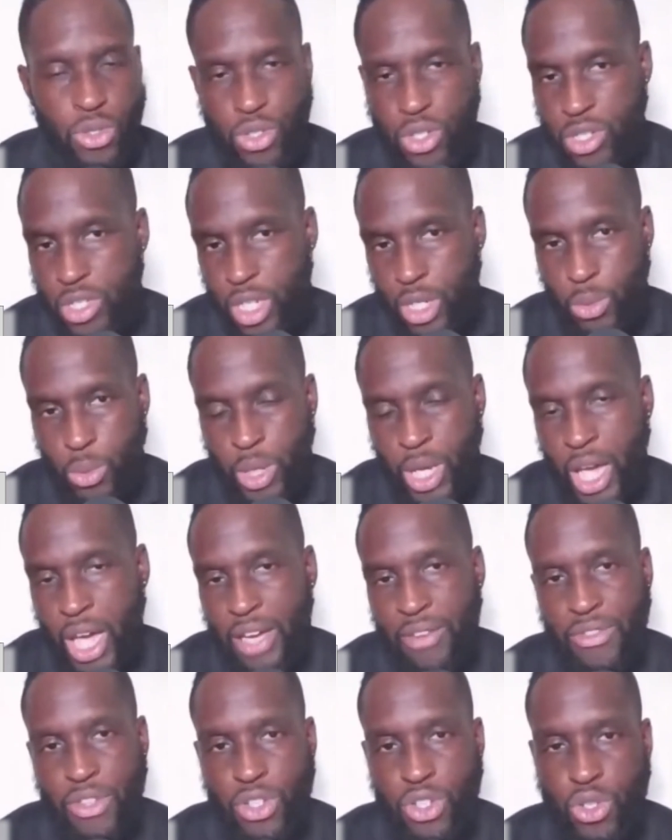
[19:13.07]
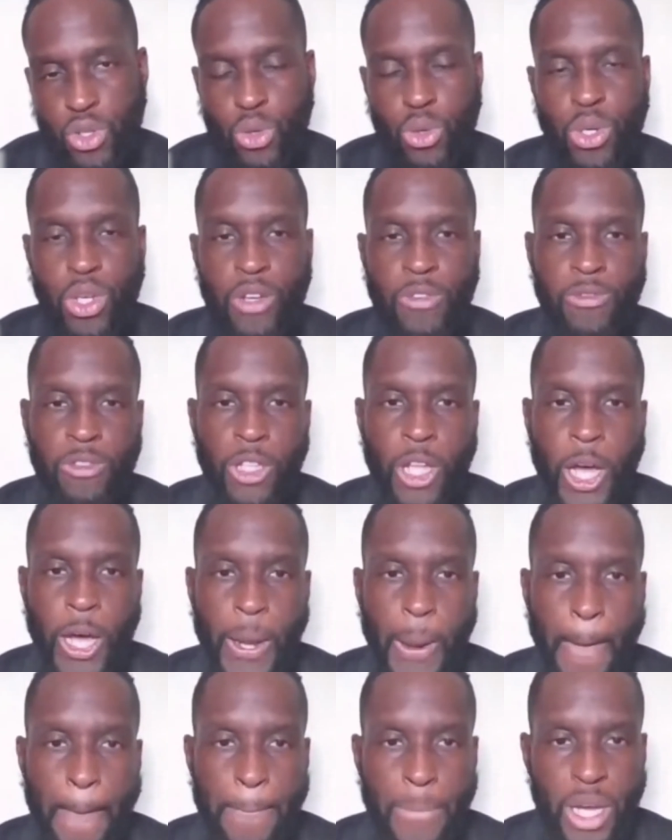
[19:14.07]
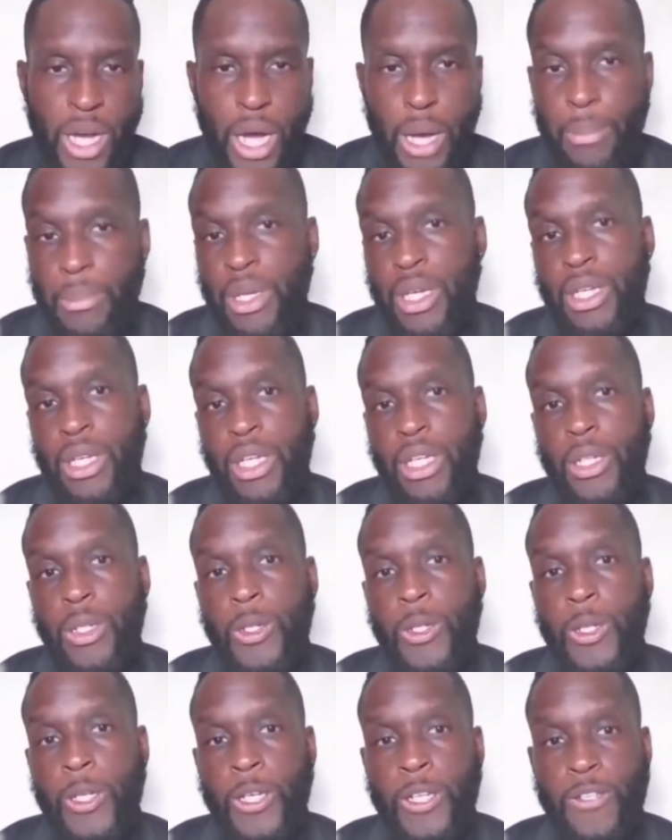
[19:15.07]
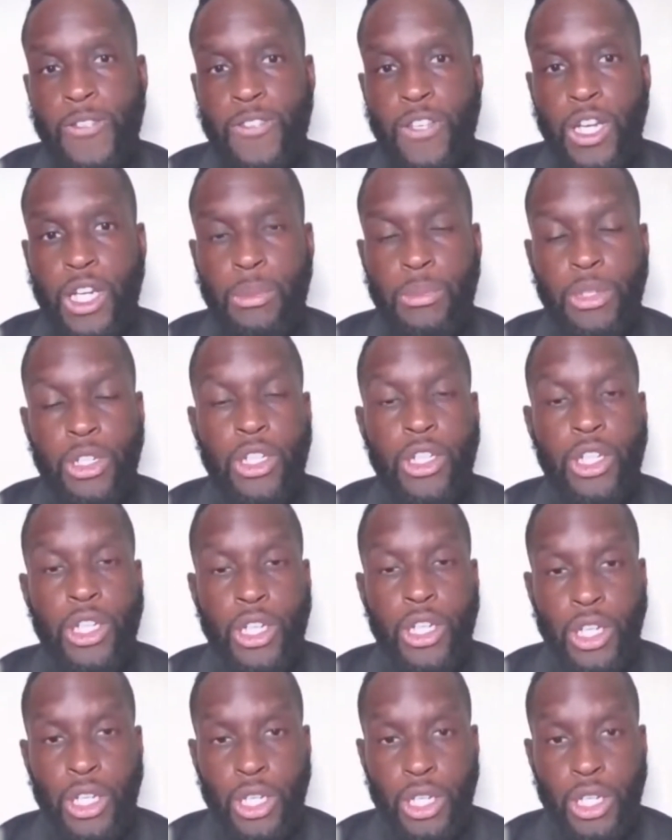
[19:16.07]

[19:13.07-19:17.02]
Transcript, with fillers: so just like we have the story of lot um in in, in sodom and,